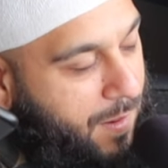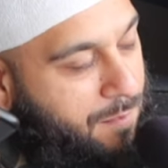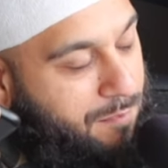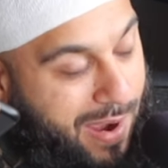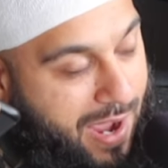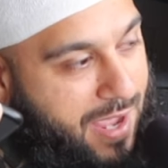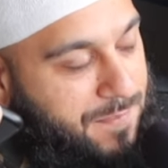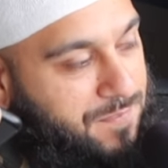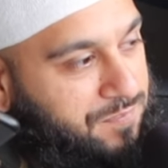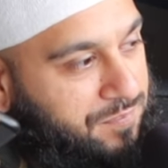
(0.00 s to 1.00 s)

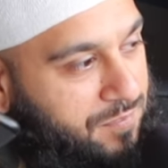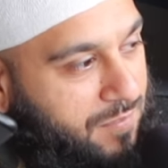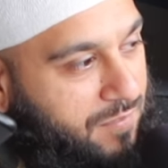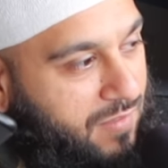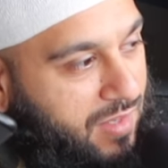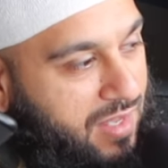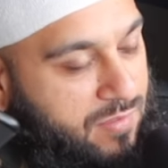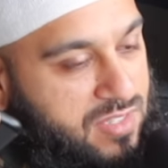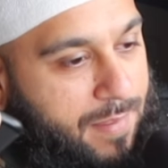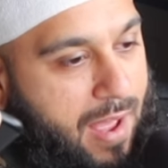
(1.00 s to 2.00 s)
but it
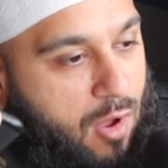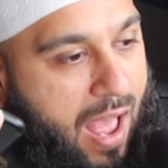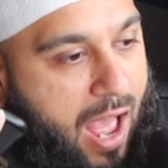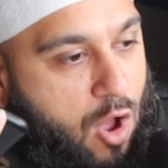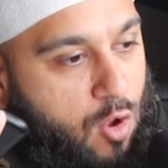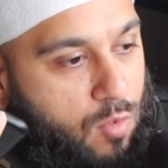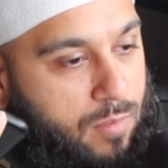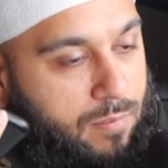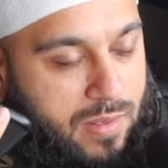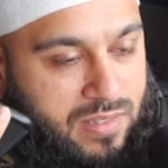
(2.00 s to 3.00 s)
was about how
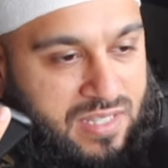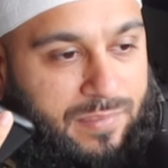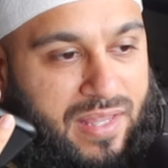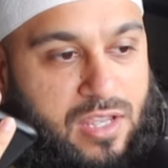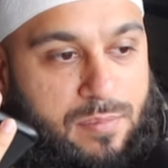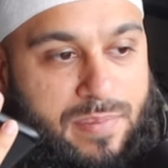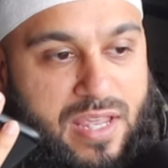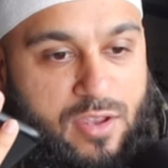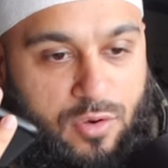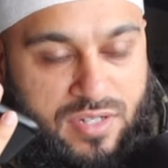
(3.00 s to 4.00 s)
something could
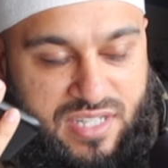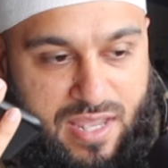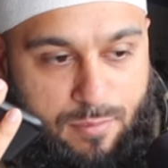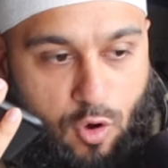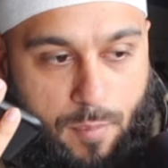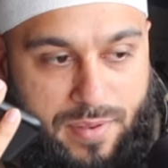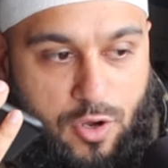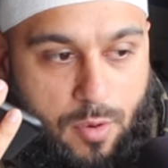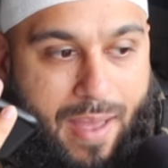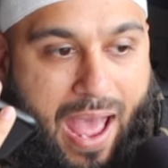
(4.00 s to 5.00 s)
be or seem or
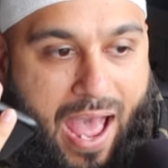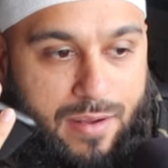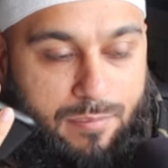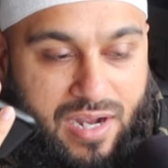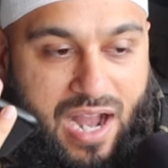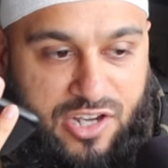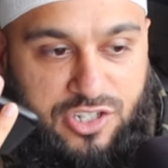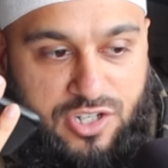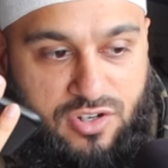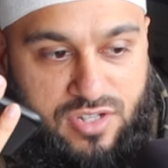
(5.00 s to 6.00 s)
appear bad, but it
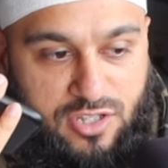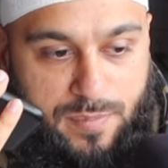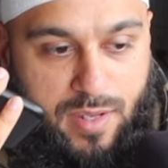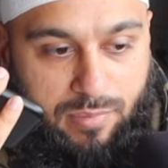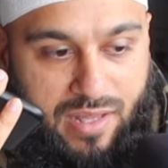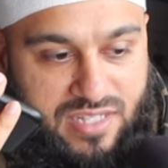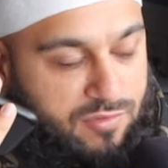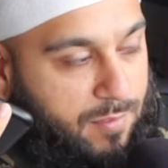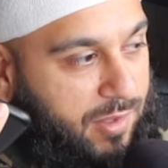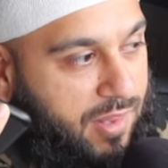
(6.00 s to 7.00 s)
actually turns out to be a blessing
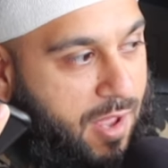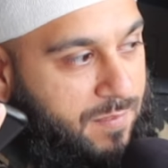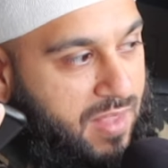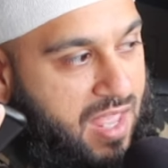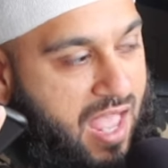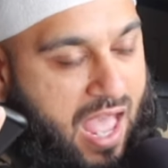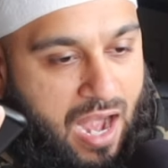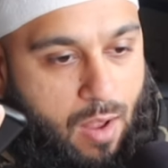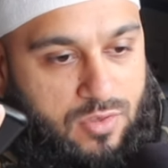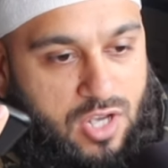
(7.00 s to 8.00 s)
from Allah.
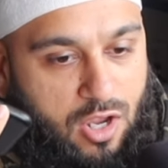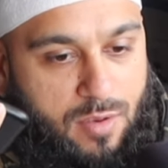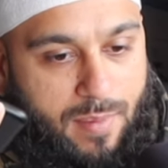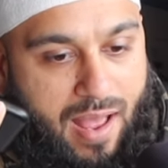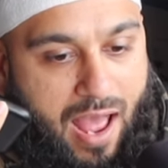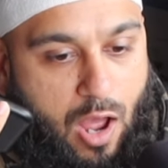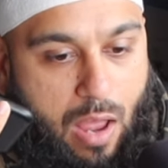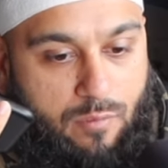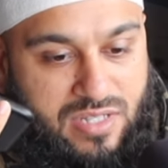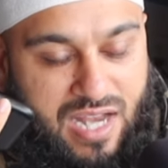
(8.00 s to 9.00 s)
And I was talking about how
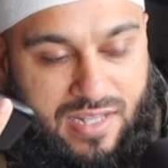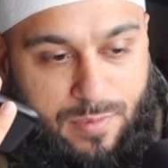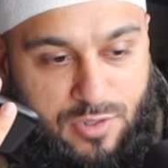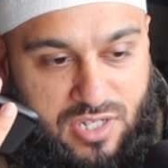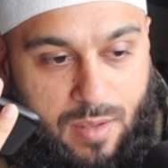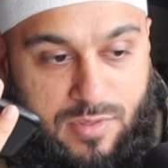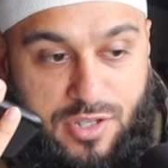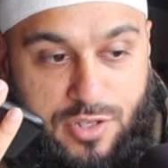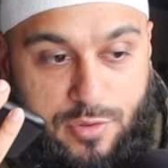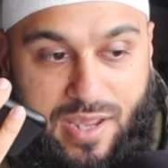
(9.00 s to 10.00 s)
I was not supposed to come to
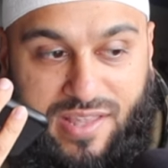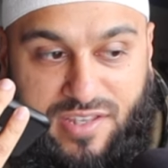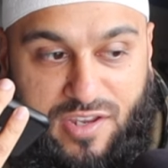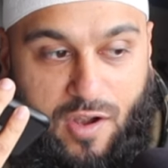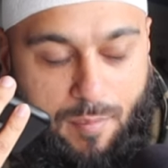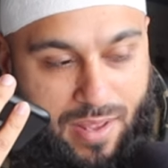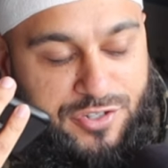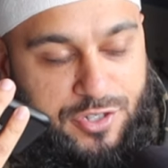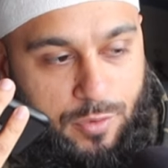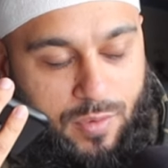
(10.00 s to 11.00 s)
the UK the year I
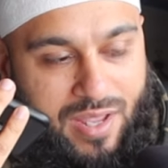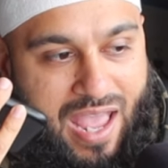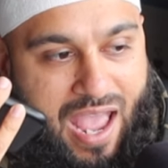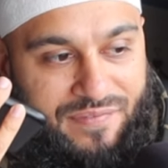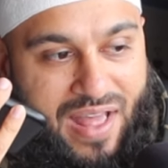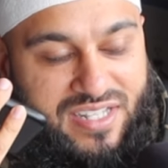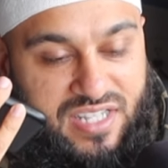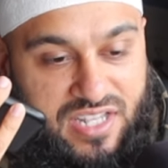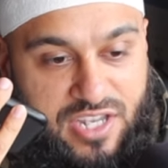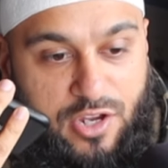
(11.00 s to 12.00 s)
met you. And that's
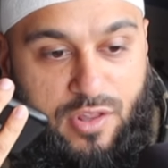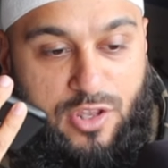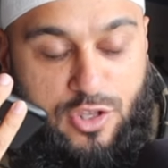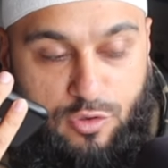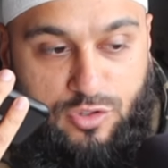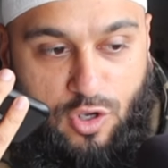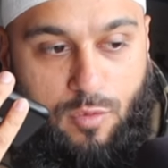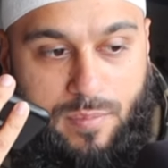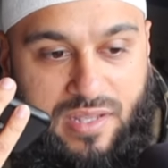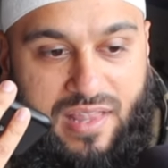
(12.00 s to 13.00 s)
the year that you
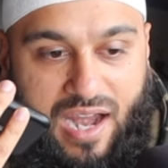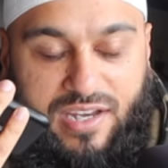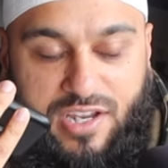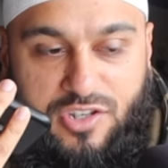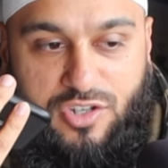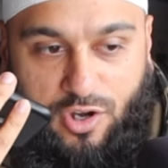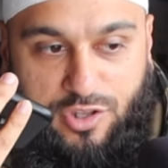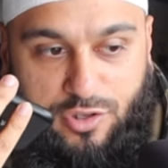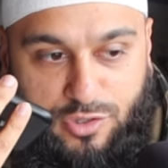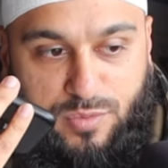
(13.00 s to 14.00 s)
told me that I need to start a
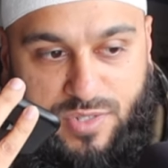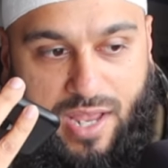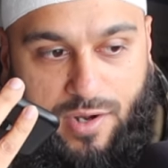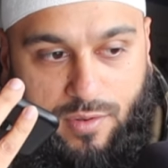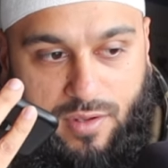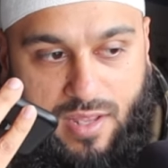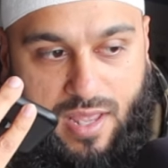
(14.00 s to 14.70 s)
YouTube channel.